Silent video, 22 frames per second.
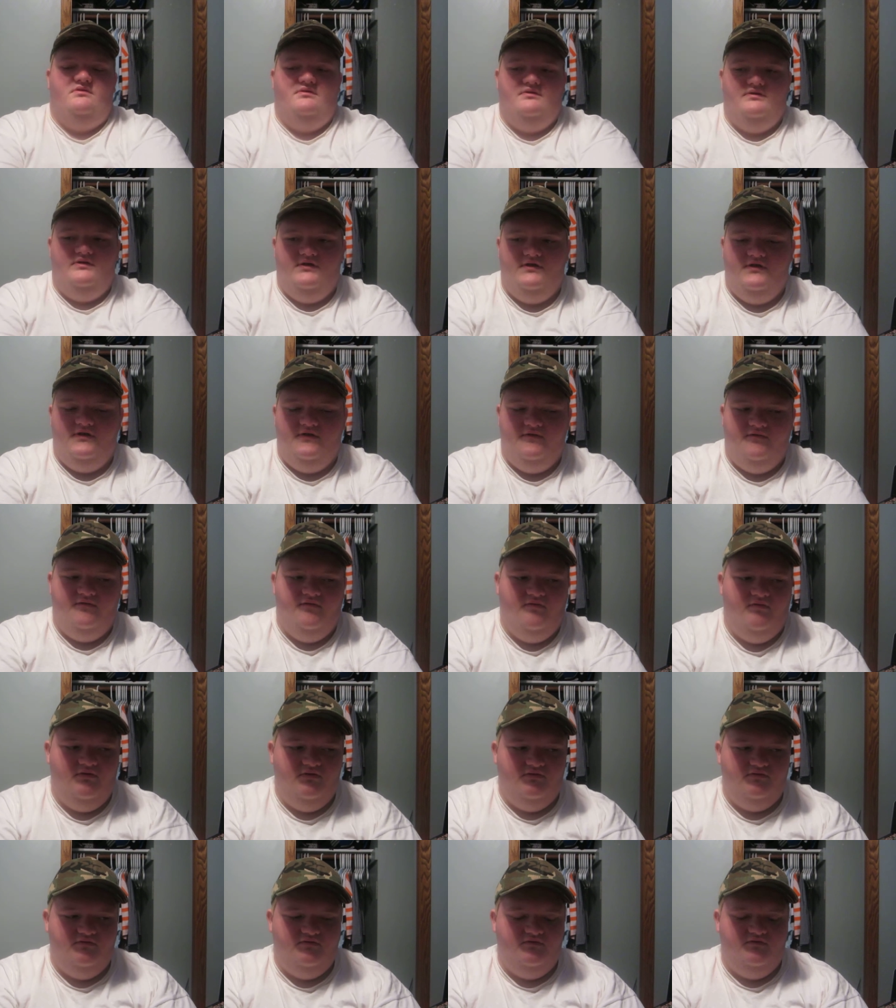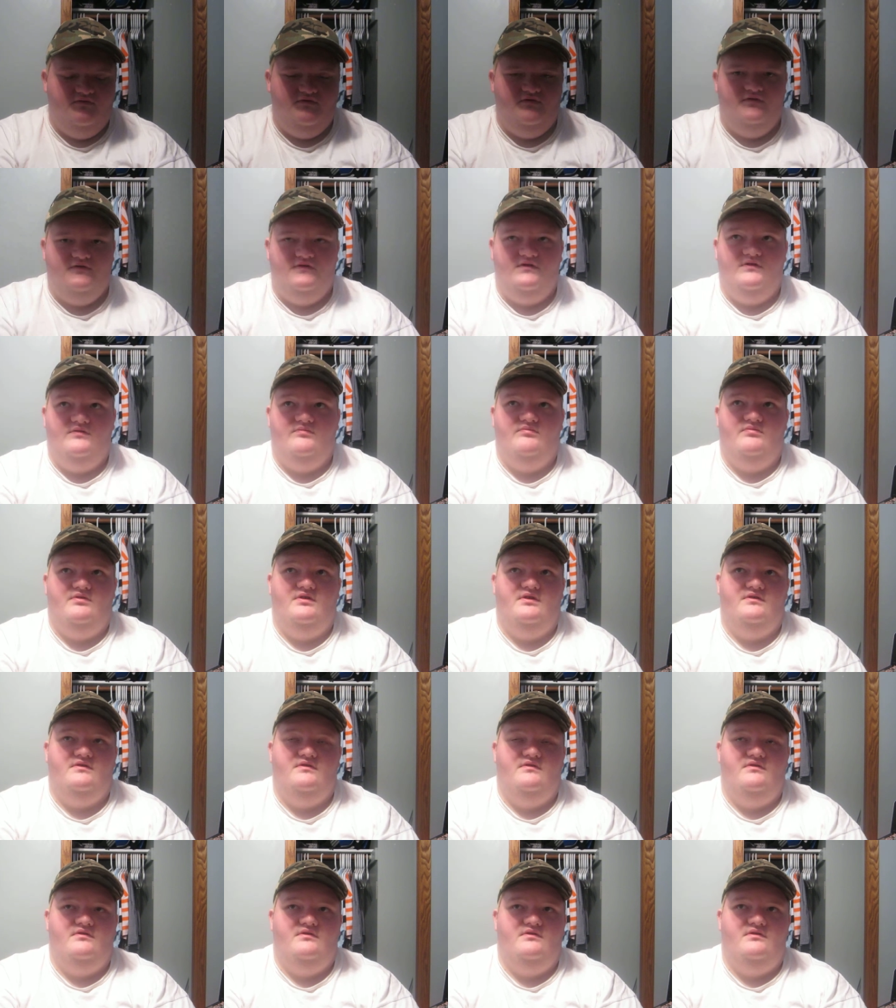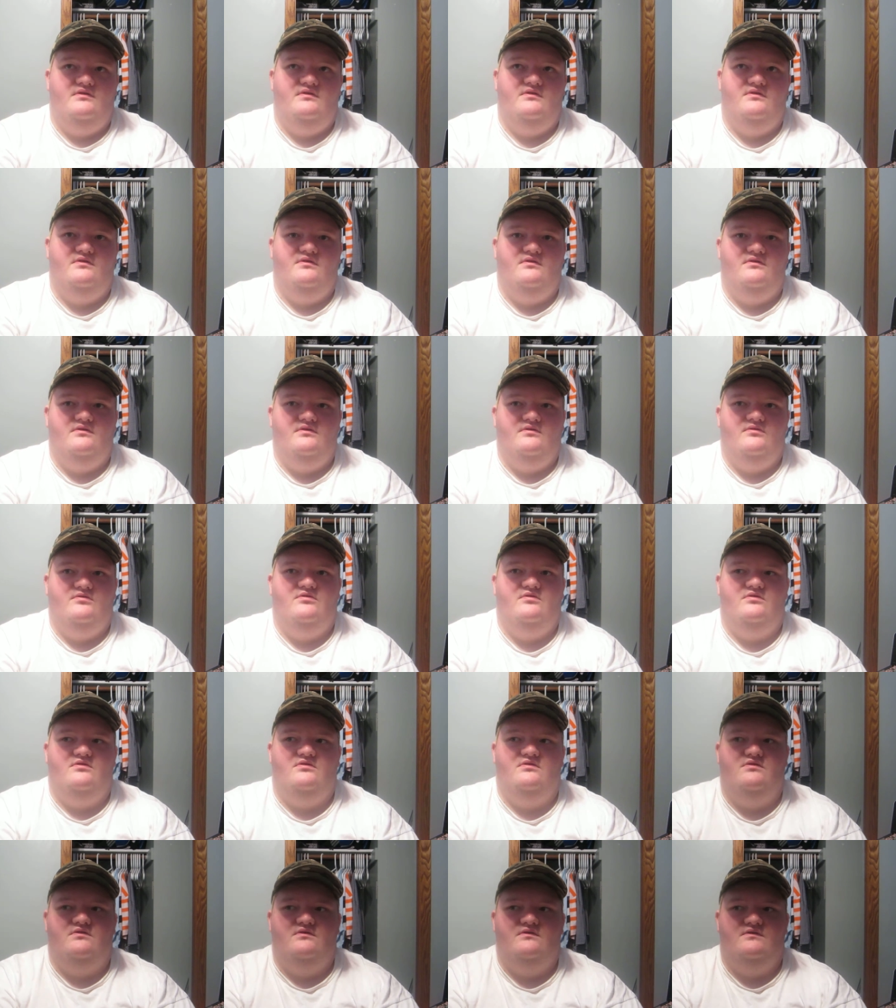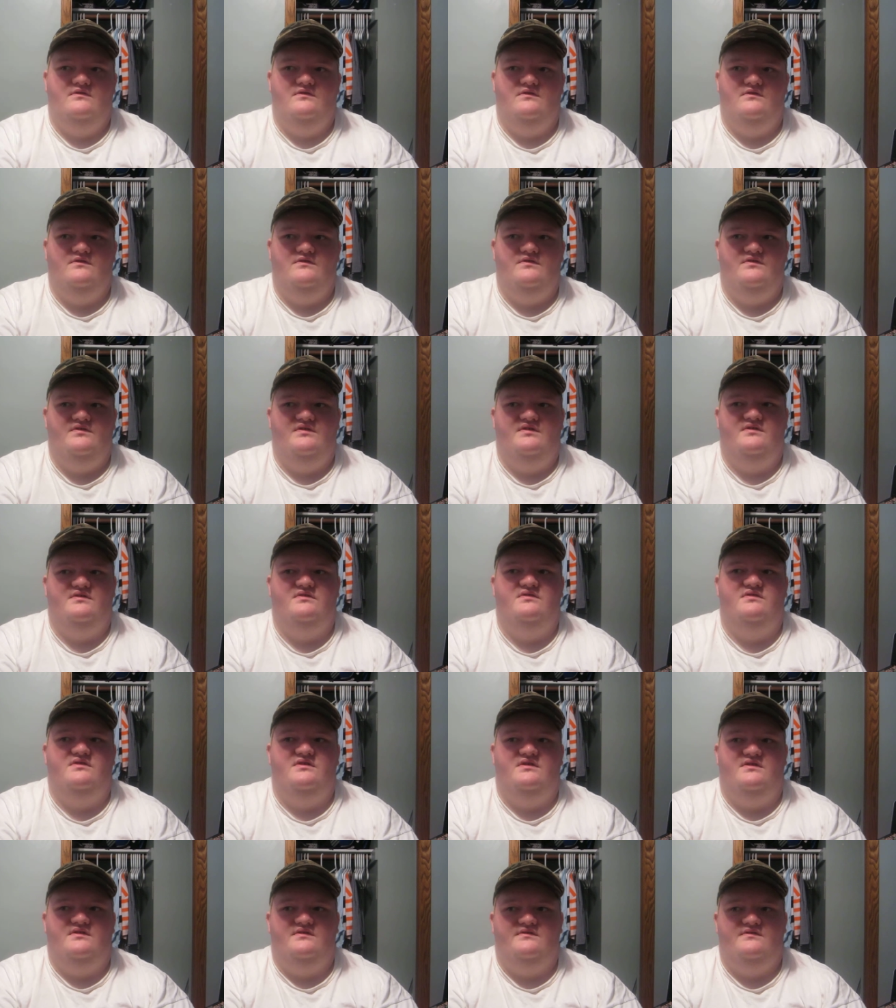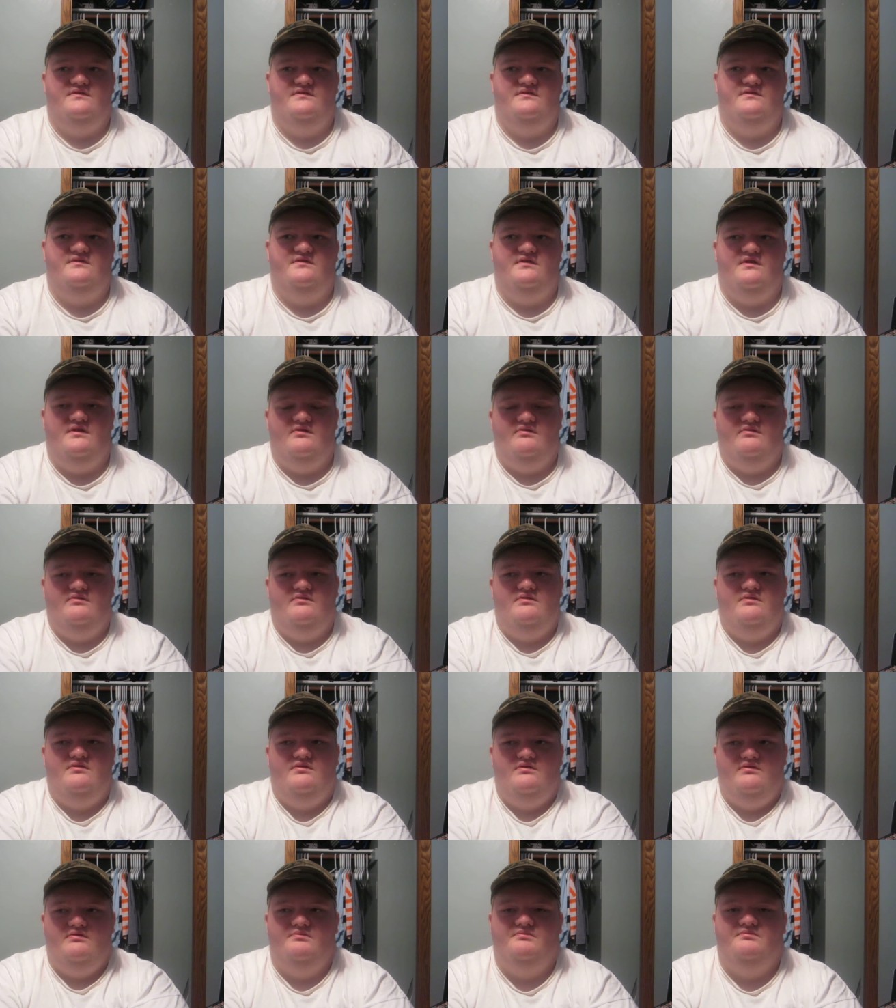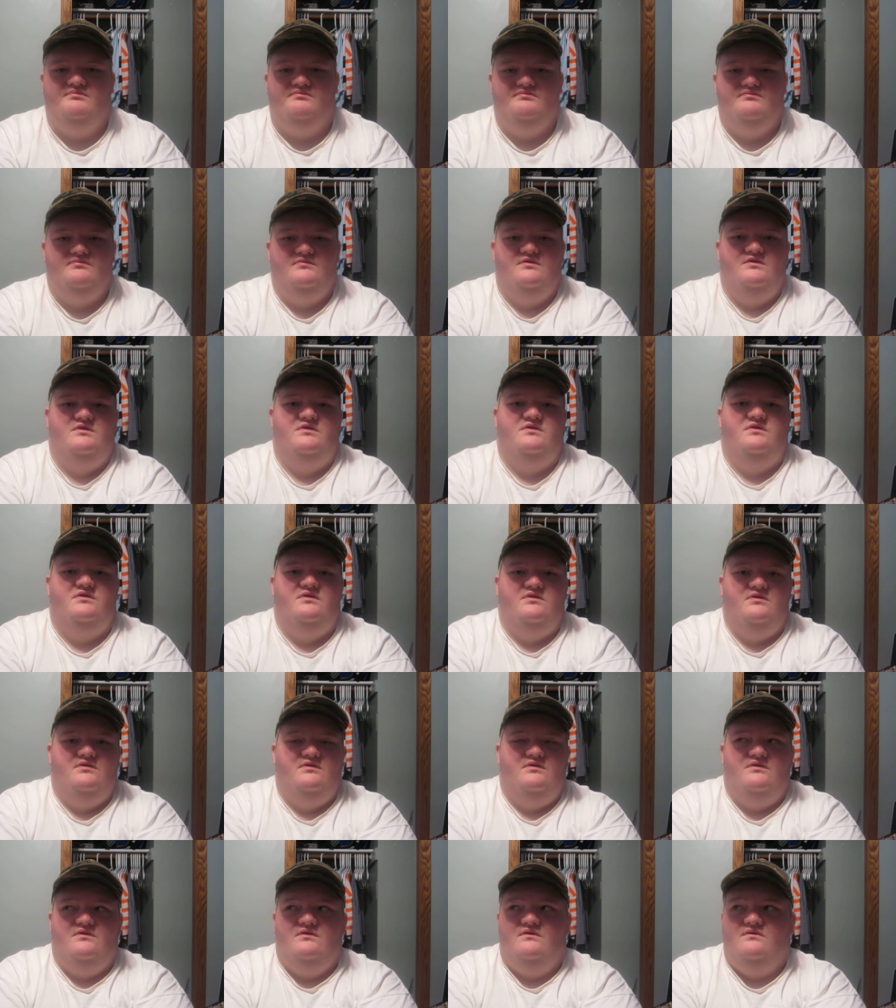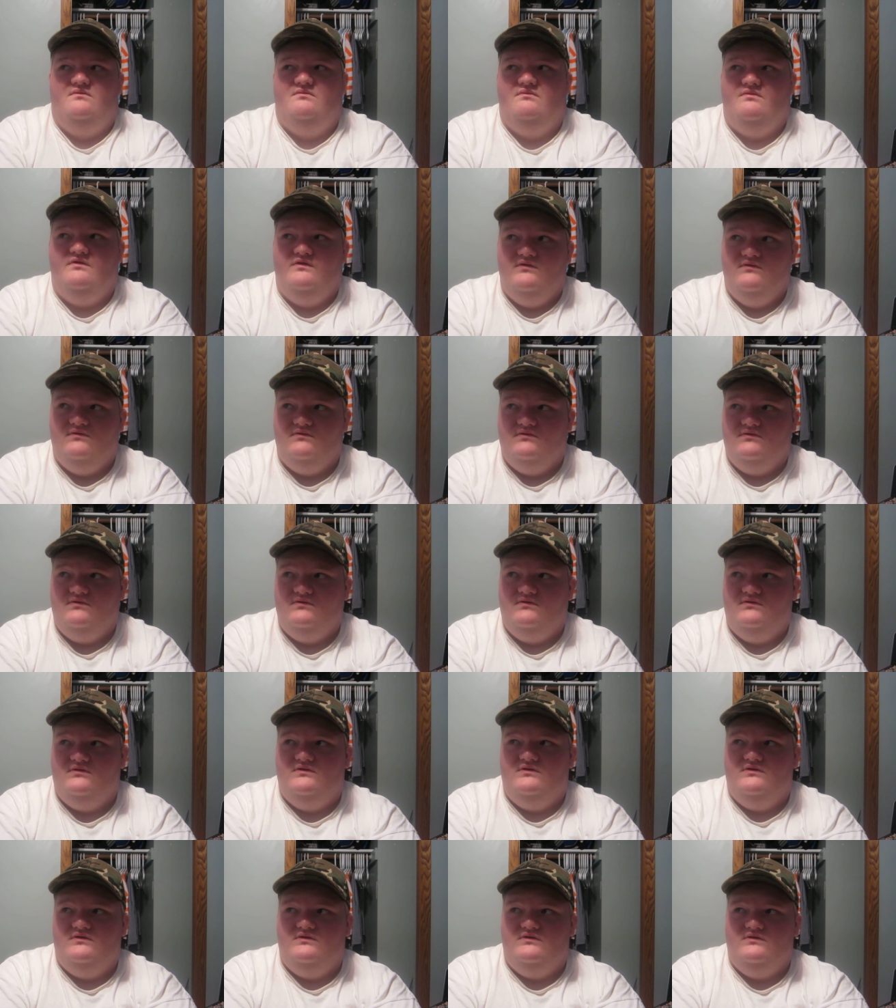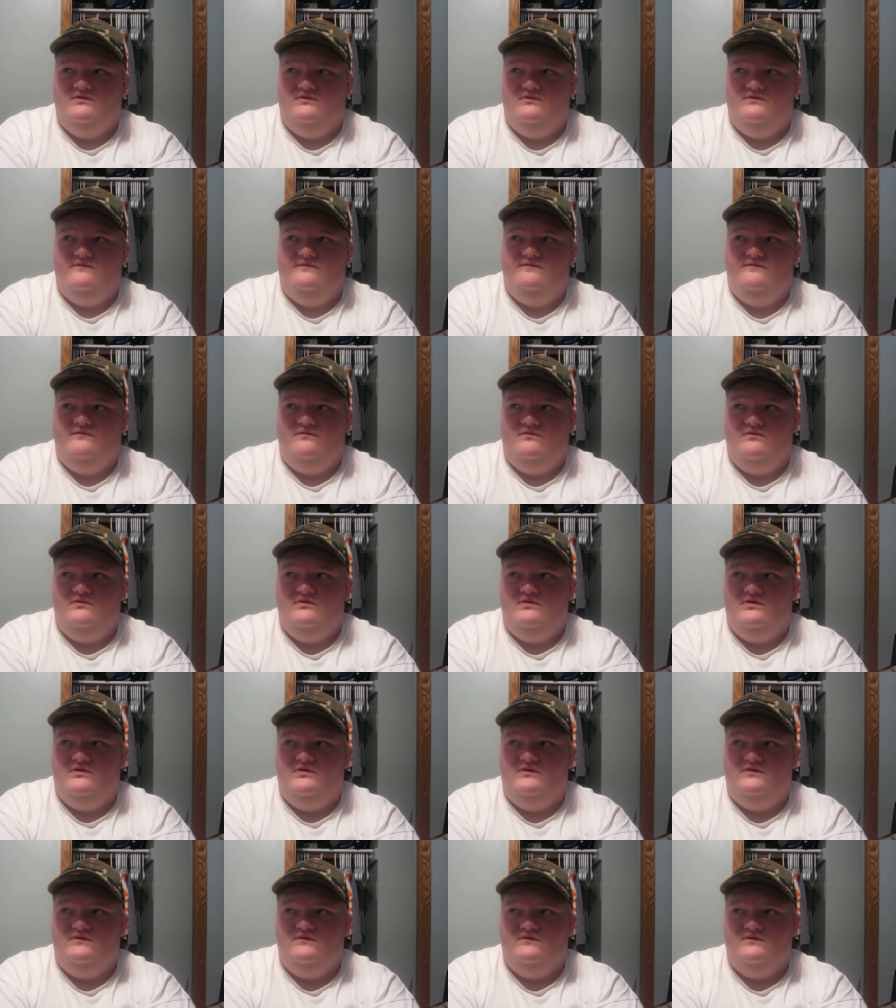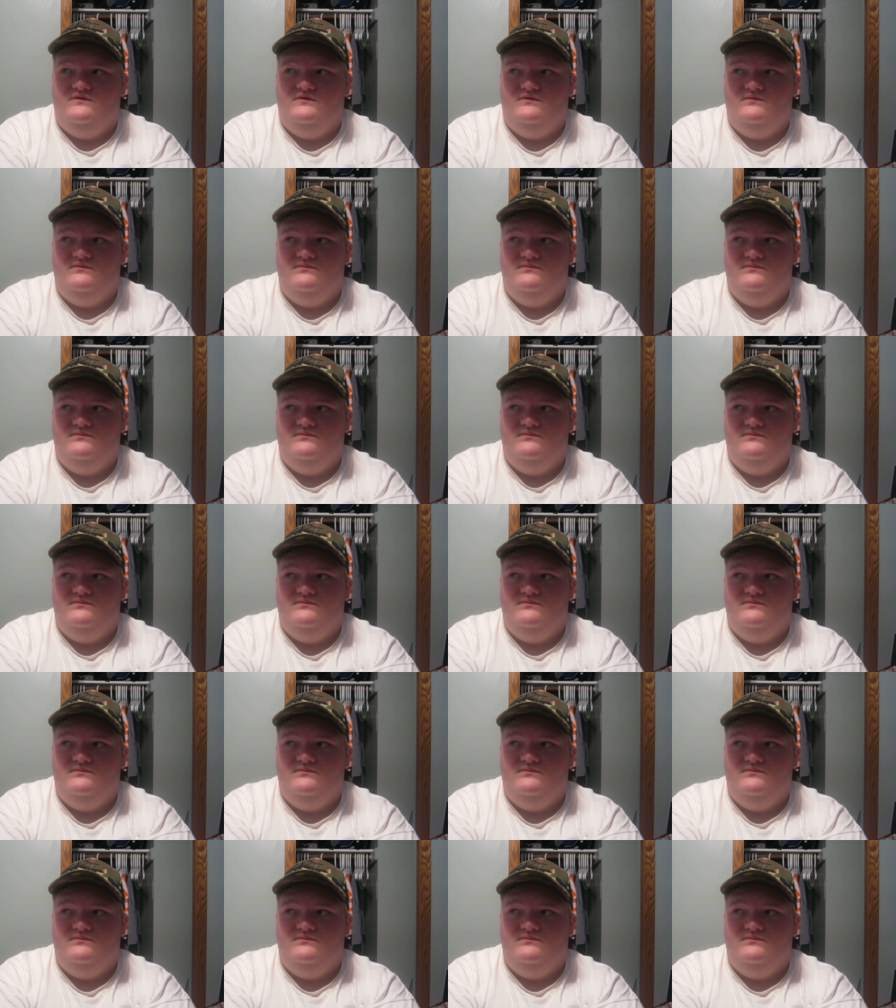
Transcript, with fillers: Hey everyone, just getting back to you here since like last Saturday, about uh, four days.